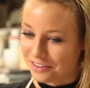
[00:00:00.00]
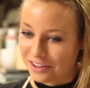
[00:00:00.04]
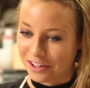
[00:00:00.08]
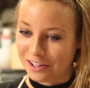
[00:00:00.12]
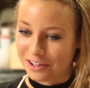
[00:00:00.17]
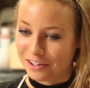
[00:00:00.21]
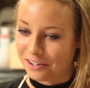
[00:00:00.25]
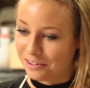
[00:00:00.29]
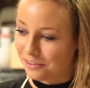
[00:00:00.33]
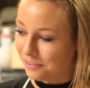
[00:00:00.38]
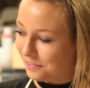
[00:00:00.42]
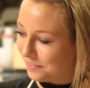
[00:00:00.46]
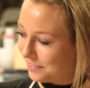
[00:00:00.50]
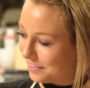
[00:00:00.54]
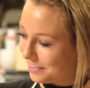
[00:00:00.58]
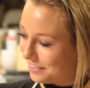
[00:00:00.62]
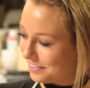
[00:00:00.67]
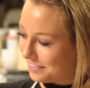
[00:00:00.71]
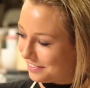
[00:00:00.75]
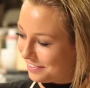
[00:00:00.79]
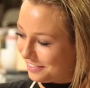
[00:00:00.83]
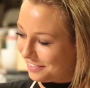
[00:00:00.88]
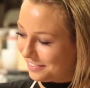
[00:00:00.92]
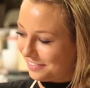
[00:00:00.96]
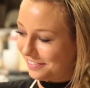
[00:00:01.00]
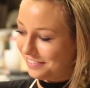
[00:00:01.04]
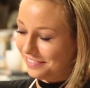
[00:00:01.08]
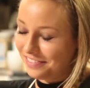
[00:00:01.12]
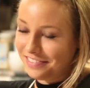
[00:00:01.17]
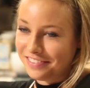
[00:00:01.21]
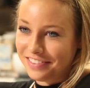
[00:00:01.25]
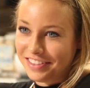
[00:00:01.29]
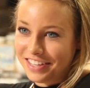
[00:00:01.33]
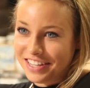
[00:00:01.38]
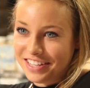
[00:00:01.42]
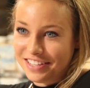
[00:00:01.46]
So,
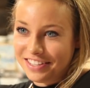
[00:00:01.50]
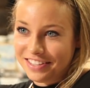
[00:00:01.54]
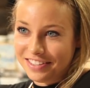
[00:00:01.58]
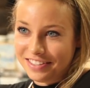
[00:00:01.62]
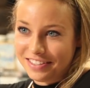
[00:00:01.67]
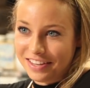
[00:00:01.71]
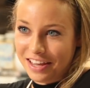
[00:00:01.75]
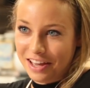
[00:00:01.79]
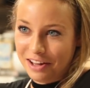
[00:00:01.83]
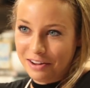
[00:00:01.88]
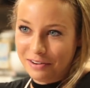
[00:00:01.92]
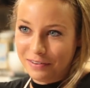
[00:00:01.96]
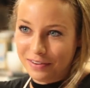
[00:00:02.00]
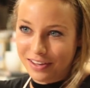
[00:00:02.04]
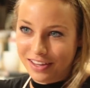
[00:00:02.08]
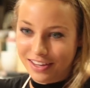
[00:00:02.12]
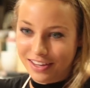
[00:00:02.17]
this is how